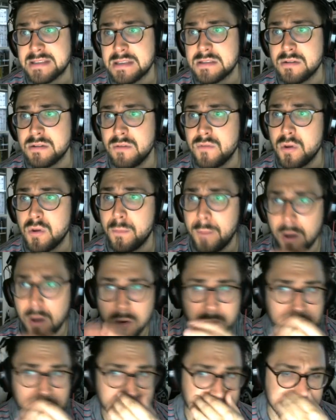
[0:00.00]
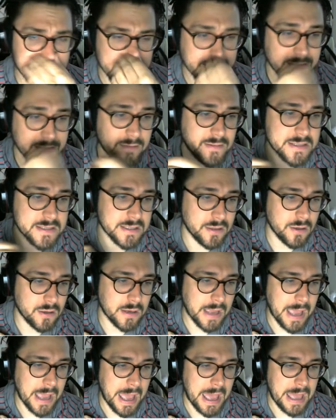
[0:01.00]
It. So if your opponent, particularly let's look
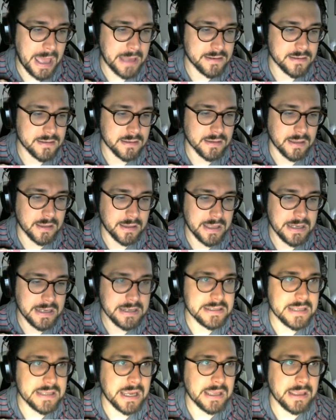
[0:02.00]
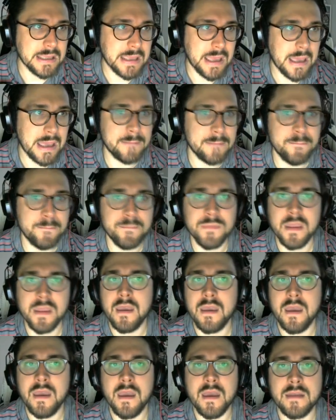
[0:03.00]
at the ladies deck again.
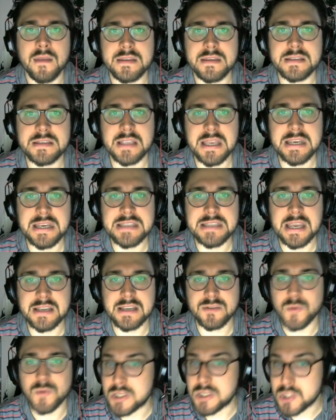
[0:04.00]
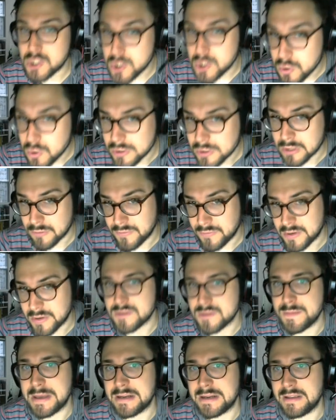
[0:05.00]
This ladies deck is running 2 Little
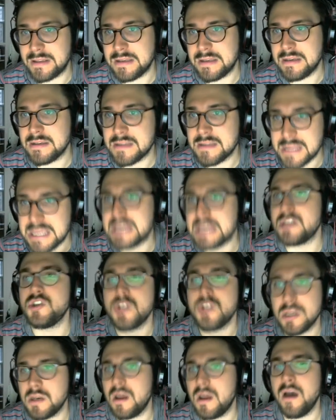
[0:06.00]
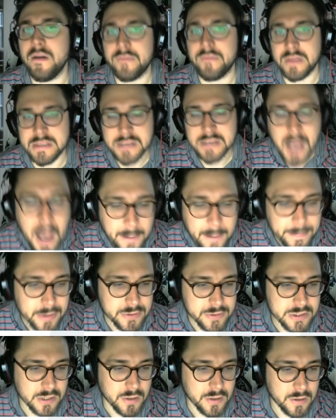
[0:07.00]
Fingers Meddling, the engine of its combo
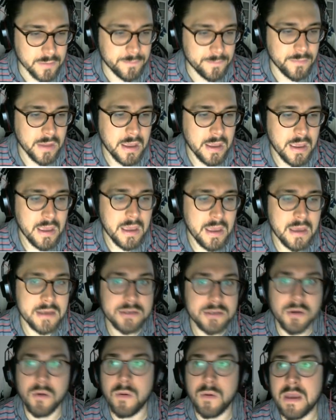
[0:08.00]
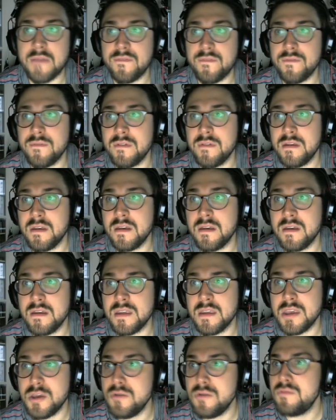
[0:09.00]
turn. So if
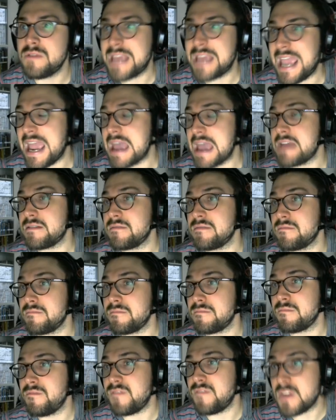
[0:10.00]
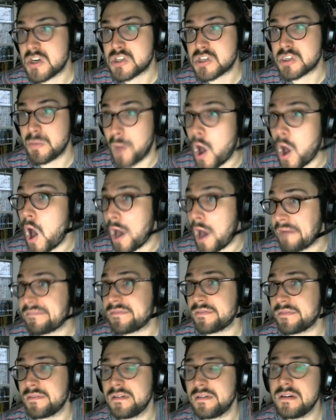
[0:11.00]
you can't finish them off